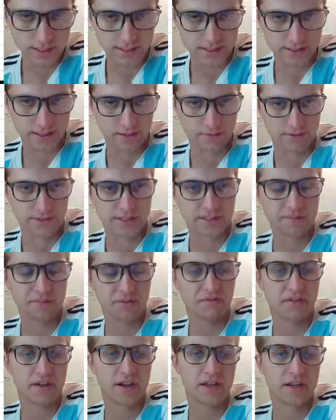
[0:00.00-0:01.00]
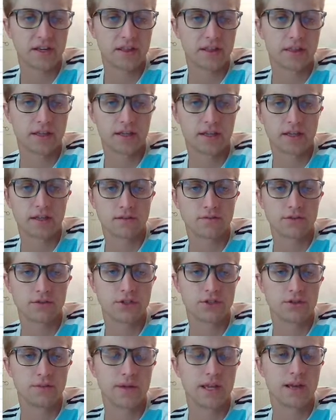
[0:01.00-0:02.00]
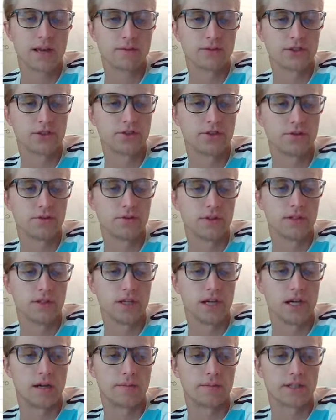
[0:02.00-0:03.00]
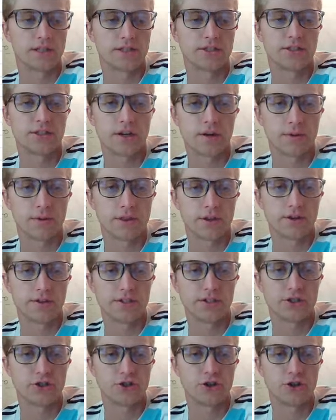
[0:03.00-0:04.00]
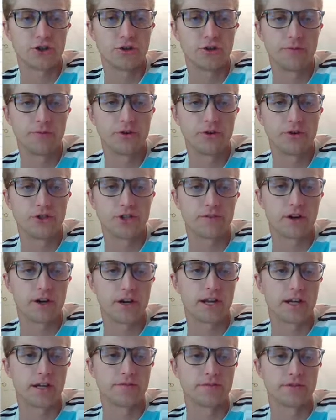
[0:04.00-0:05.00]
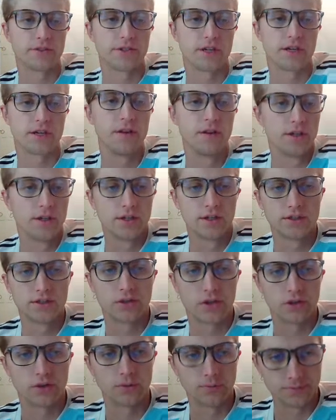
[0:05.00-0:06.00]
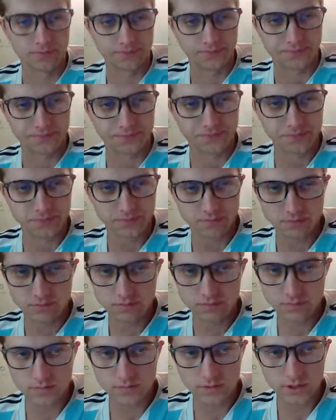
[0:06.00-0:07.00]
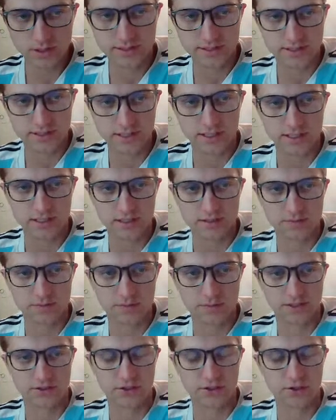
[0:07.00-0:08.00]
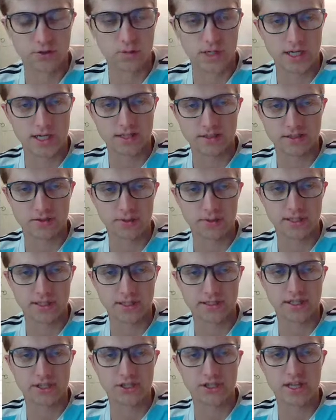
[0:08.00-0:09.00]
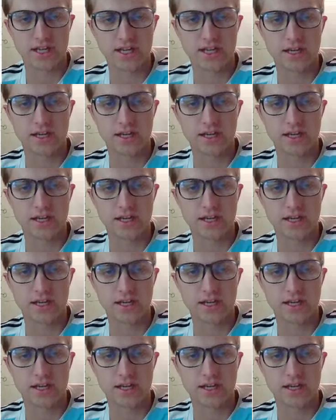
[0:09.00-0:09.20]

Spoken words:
Can we simplify anything? We should be able to. Let's start with our distribution of our negative sign. So 6 minus 2y, since we didn't touch that,